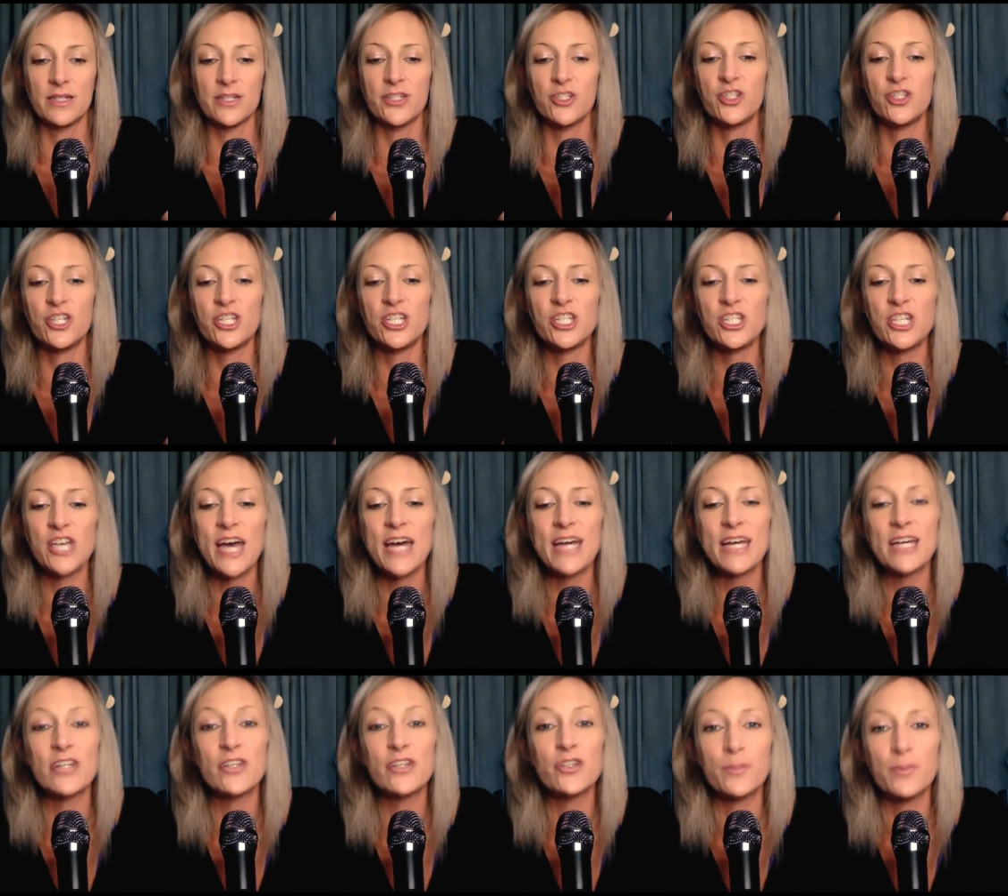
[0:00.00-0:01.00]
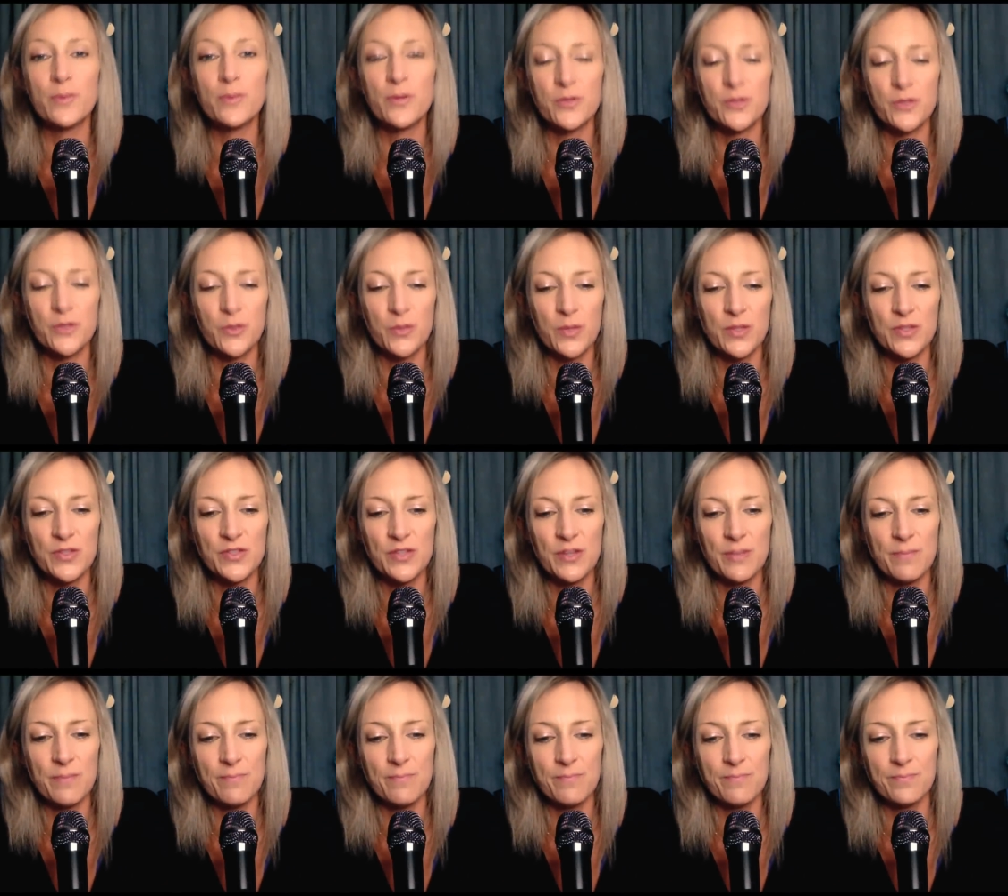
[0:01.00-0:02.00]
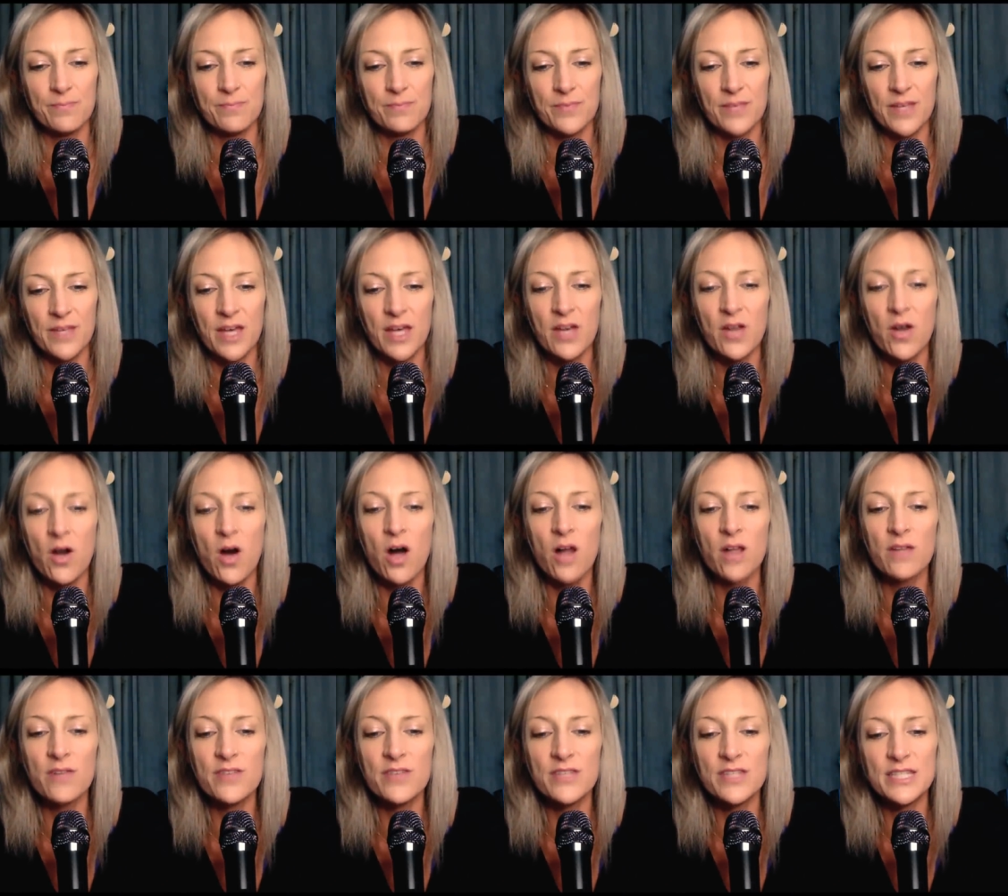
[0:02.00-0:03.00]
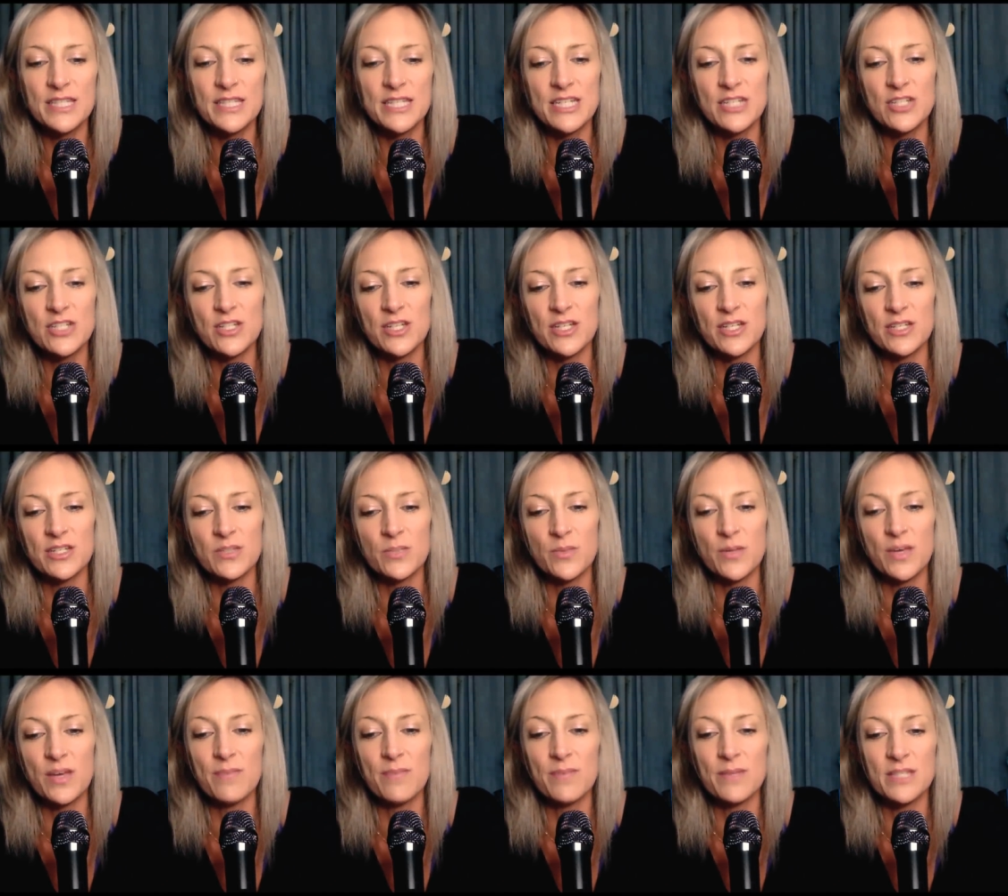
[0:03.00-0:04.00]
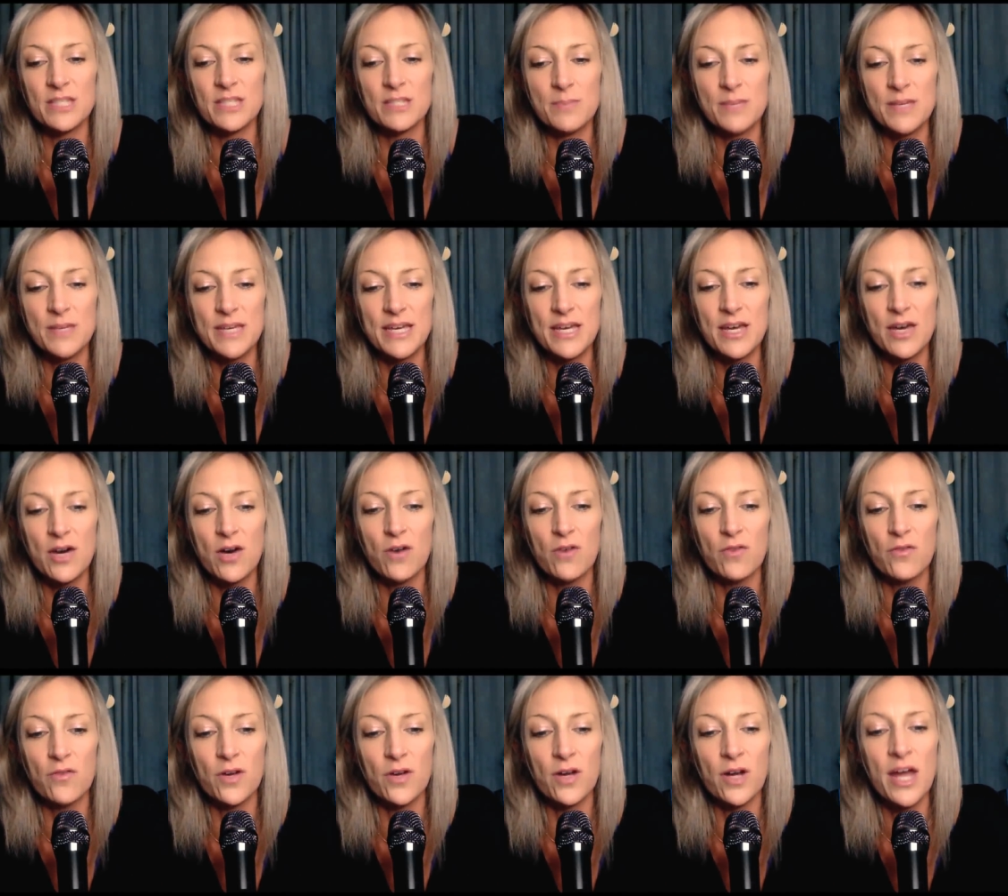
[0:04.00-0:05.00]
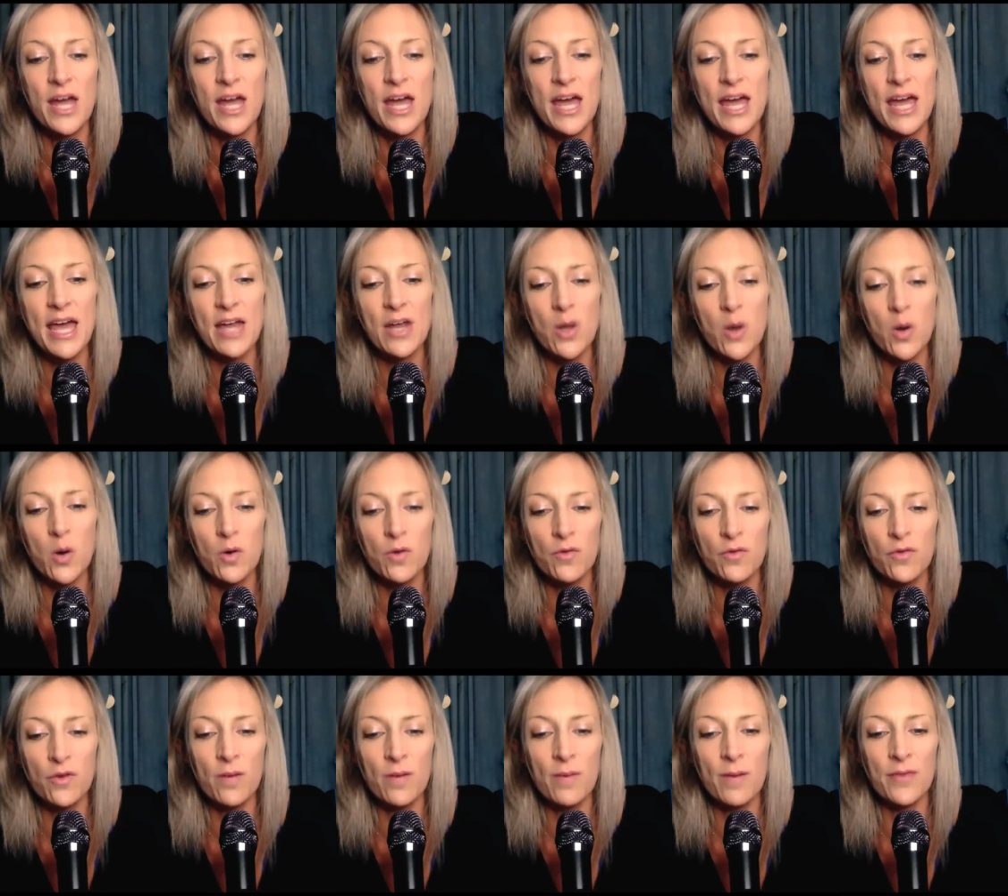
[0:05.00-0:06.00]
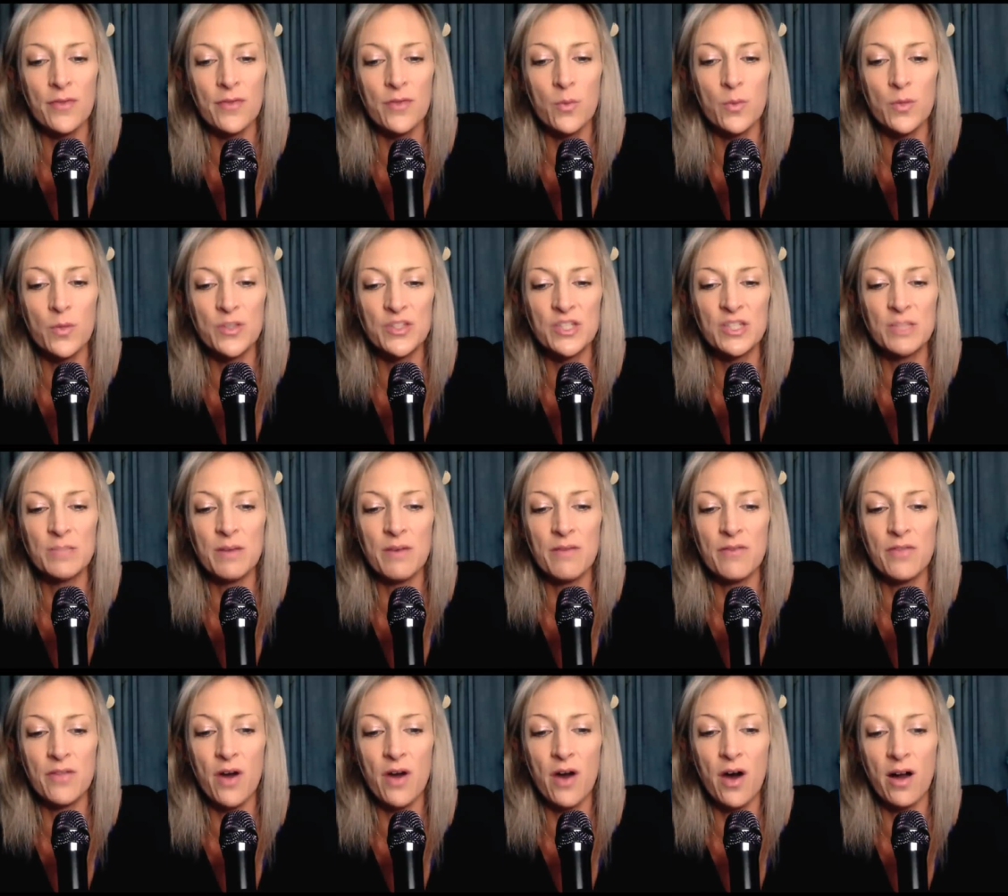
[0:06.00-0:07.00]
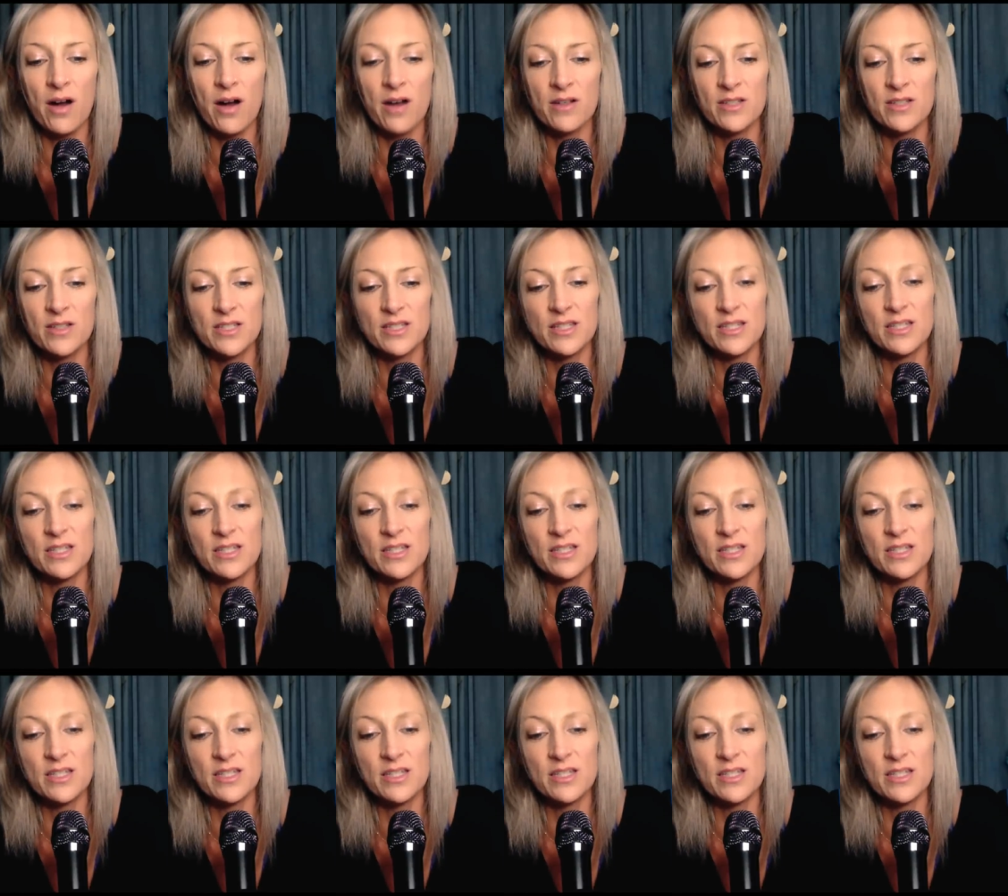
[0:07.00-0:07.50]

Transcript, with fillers: Shishat contributes her wisdom and all of his teachings. We have been speaking over and over about the wisdom of the heart.